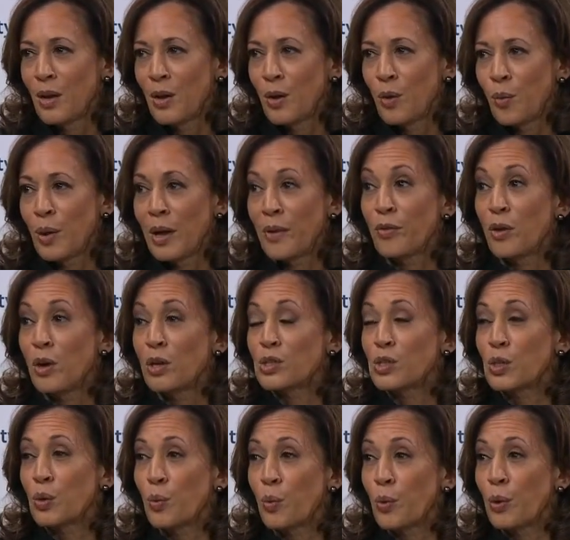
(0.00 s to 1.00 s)
We have
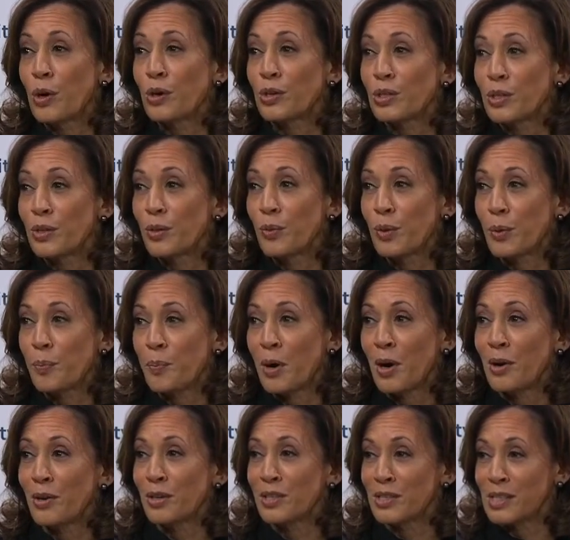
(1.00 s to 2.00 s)
also worked with
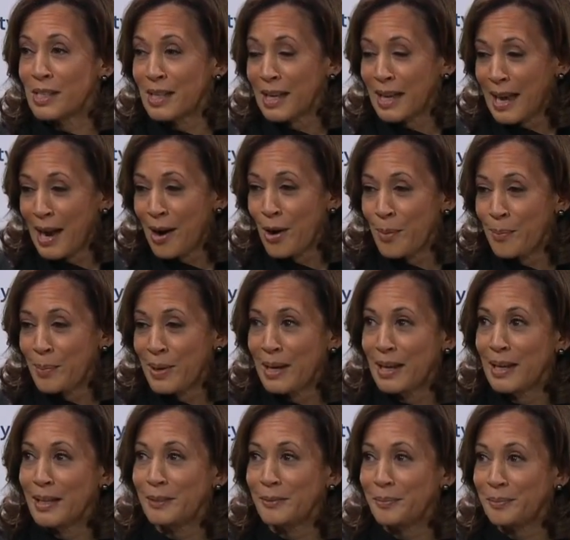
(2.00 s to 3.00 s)
partners in the
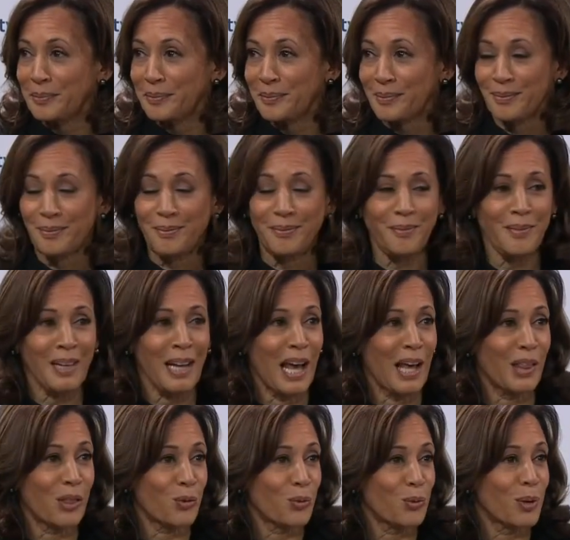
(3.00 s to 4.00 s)
Caribbean
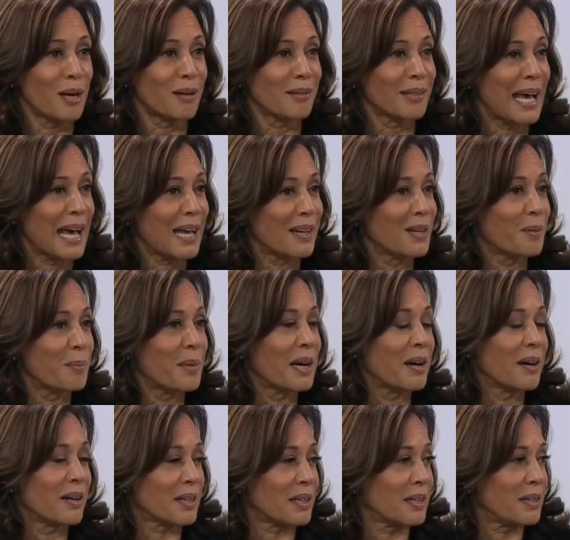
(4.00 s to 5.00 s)
and throughout Latin
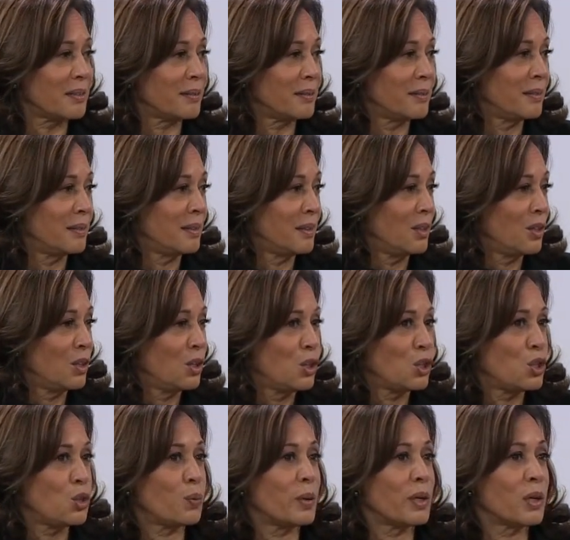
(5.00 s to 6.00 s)
America
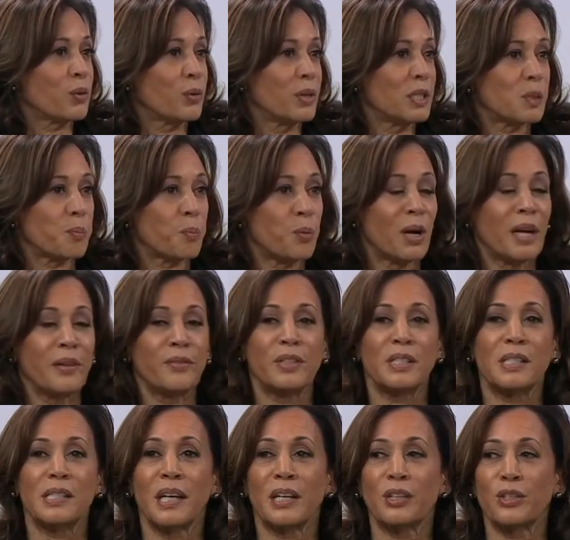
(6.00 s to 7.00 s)
to increase private
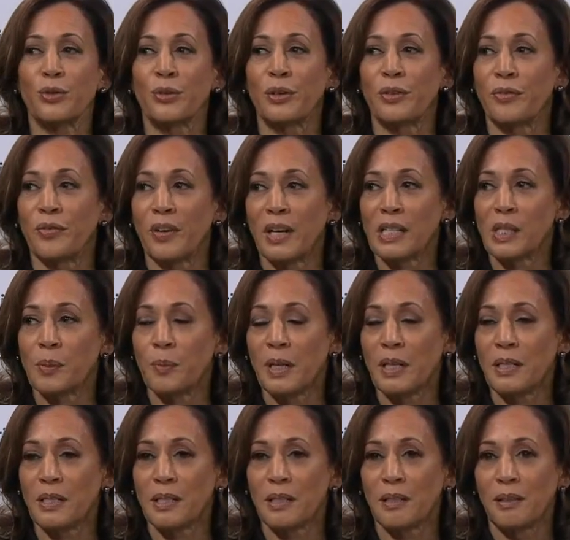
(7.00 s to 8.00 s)
sector
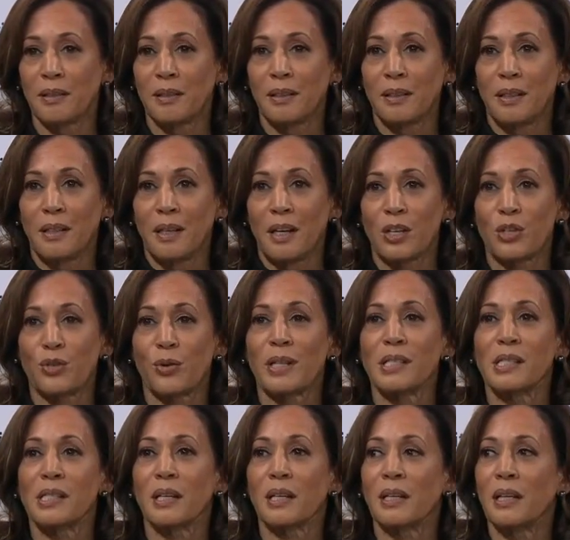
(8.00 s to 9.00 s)
investment,
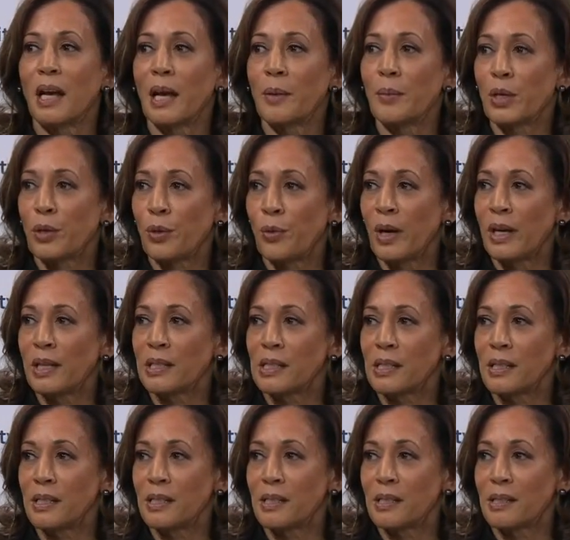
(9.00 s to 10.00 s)
address the climate
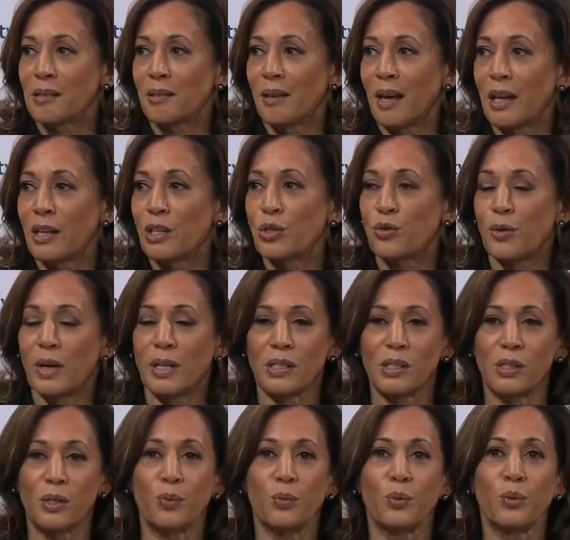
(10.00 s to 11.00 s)
crisis, and address
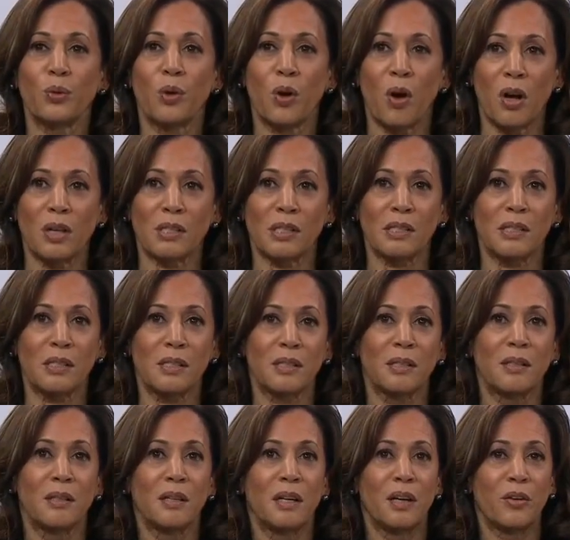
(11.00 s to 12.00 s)
the root
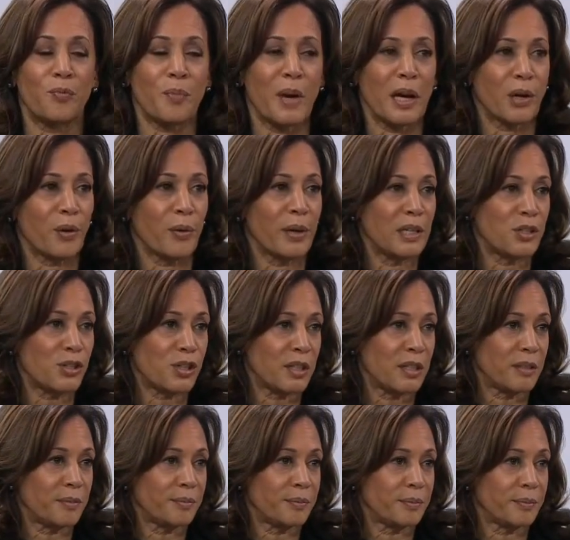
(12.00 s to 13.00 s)
causes of
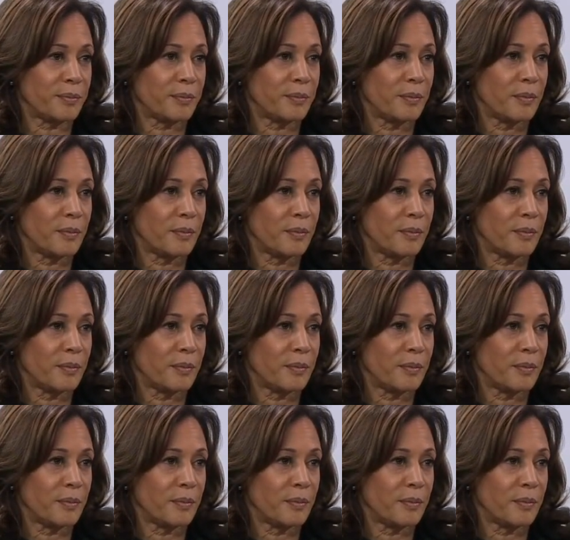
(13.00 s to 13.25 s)
migration.